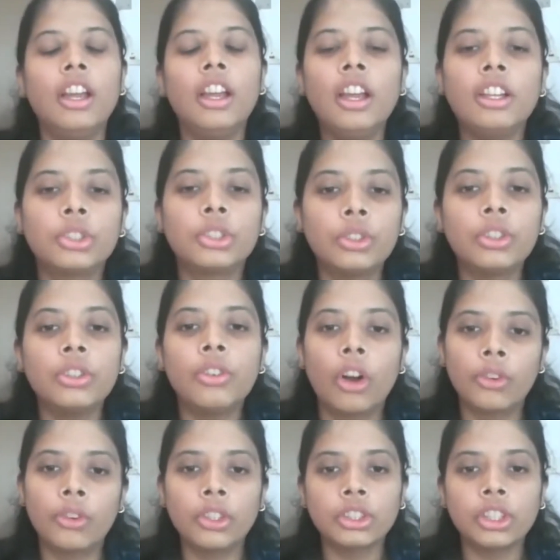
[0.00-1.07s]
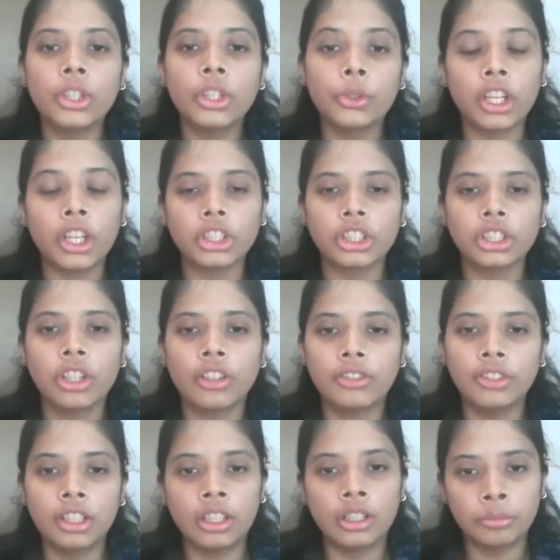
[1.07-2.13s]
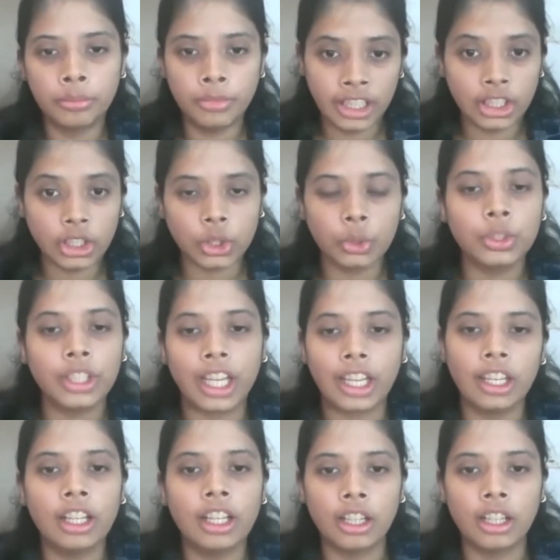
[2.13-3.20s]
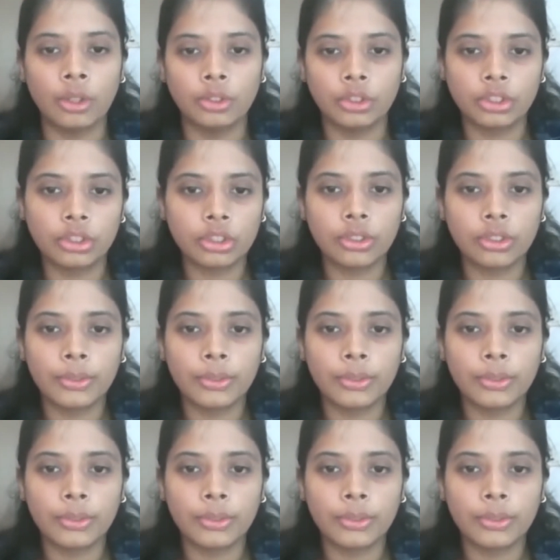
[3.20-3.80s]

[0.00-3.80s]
So, what was the duration of these two technical rounds?